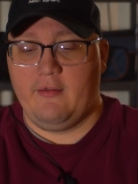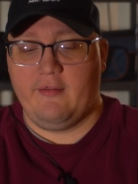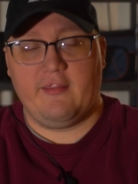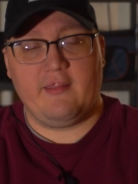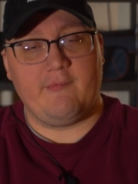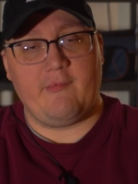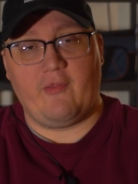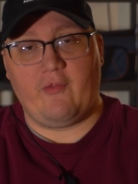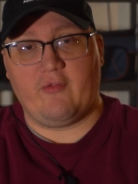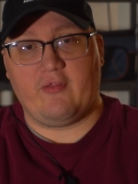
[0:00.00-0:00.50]

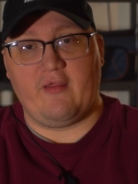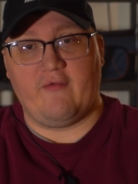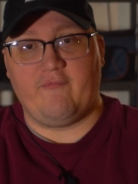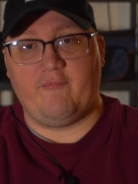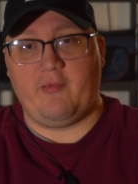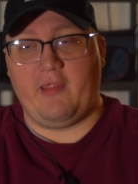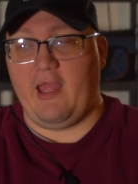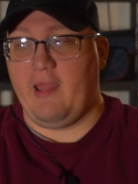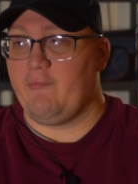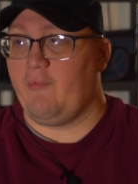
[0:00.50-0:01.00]
some other
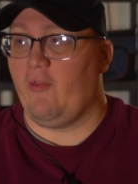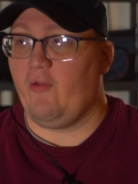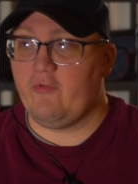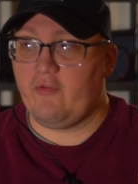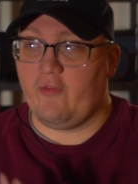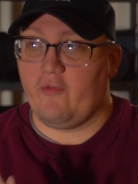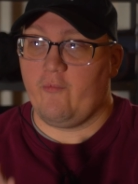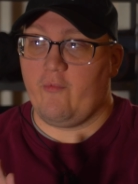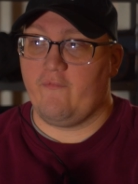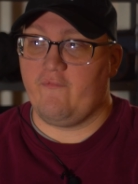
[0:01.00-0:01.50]
stuff planned, but
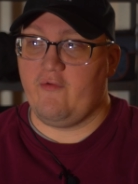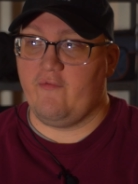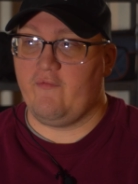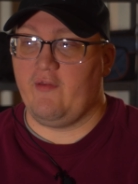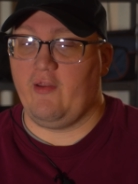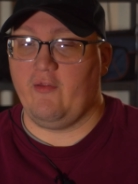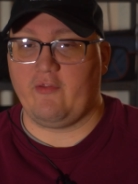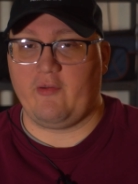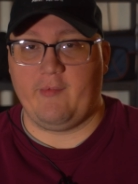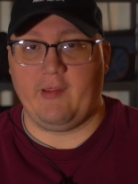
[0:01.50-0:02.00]
those are the review
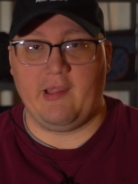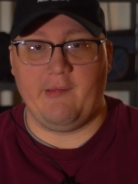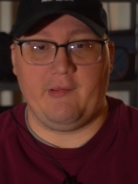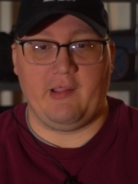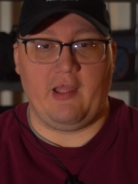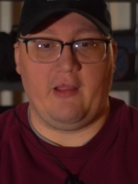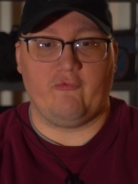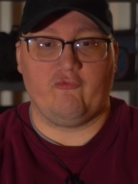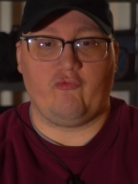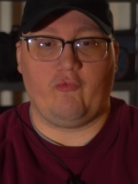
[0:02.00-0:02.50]
videos that'll be
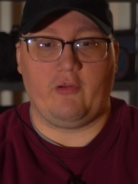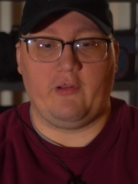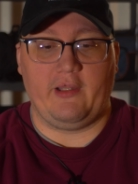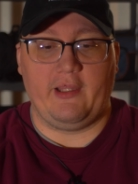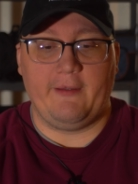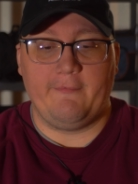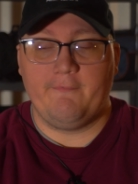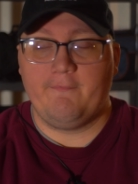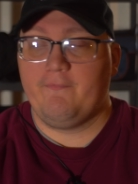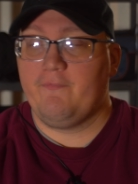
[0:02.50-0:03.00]
coming out
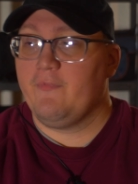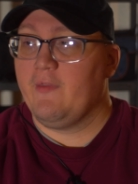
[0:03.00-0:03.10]
shortly.